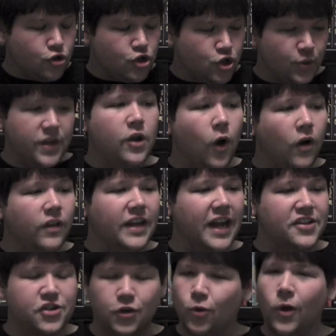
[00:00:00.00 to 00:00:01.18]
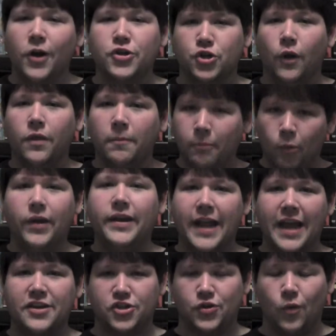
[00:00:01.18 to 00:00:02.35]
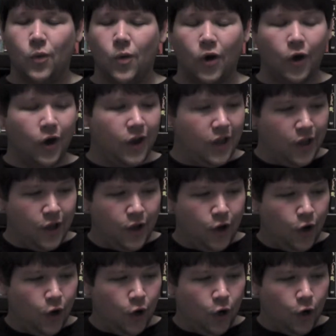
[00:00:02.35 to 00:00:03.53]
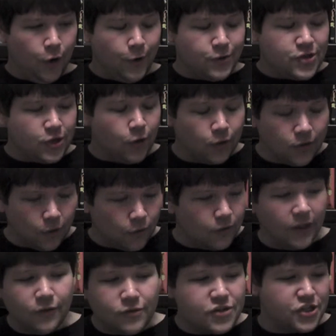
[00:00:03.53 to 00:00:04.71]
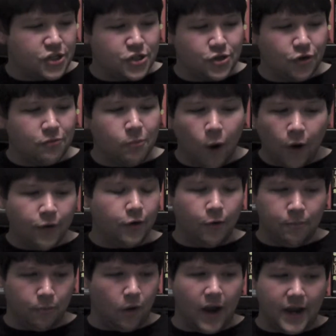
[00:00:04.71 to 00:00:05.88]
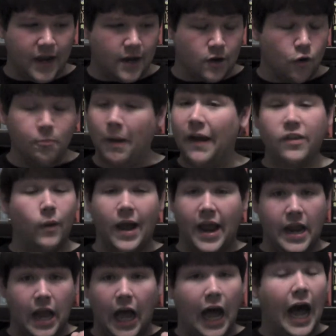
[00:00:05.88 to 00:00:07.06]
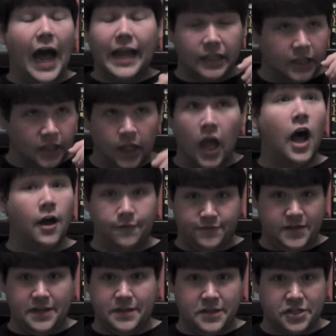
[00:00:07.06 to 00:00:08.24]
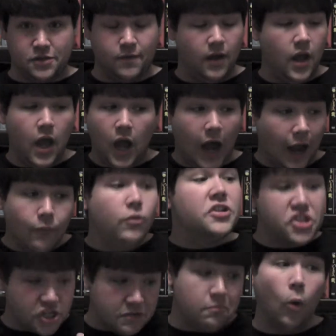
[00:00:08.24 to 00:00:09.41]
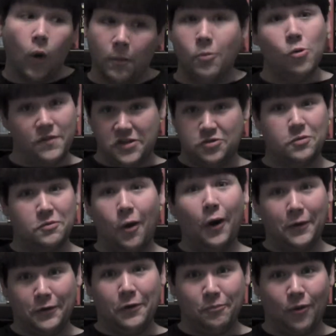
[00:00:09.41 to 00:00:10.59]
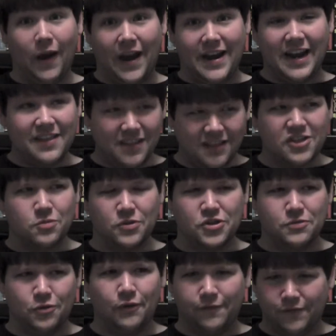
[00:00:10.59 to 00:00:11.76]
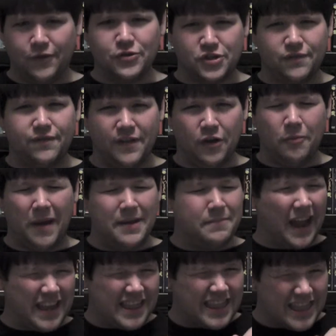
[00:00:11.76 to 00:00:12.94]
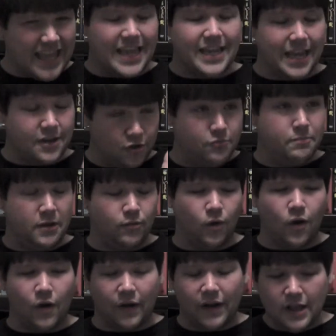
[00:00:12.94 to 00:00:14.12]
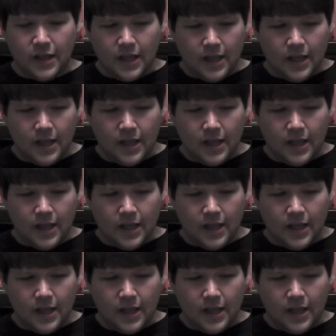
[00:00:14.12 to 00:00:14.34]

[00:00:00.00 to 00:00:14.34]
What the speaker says: Judy Garland has a crush on the boy next door. Her little sister, Margaret O'Brien, who, by the way, I loved in this movie. I want to see more movies with Margaret O'Brien. I think this was her first film, I think. I could be wrong.